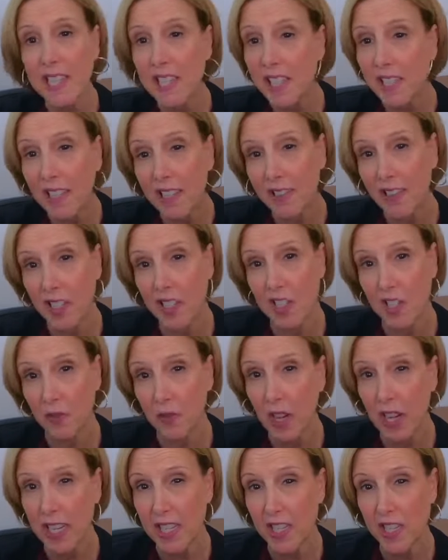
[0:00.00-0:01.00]
doesn't need this
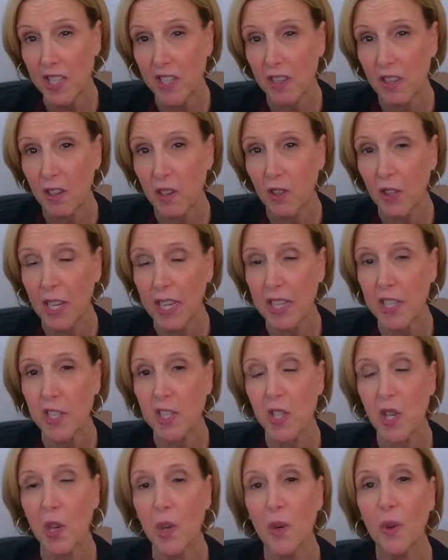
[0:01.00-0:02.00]
device. Okay,
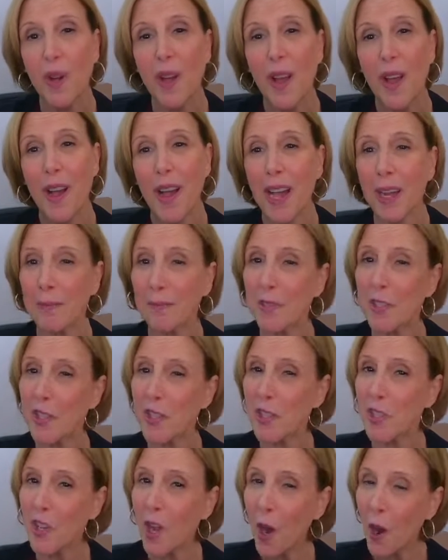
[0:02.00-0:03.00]
so I'm
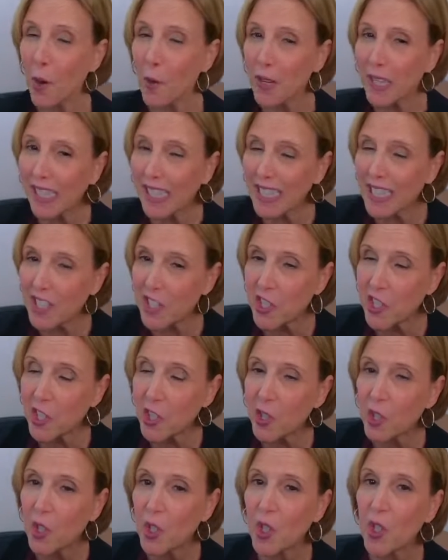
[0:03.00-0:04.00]
showing it
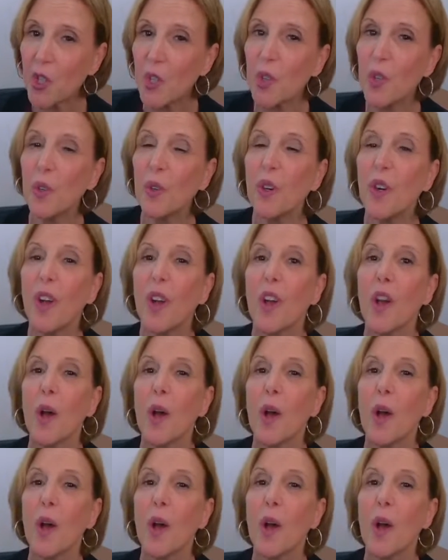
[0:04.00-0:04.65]
to you,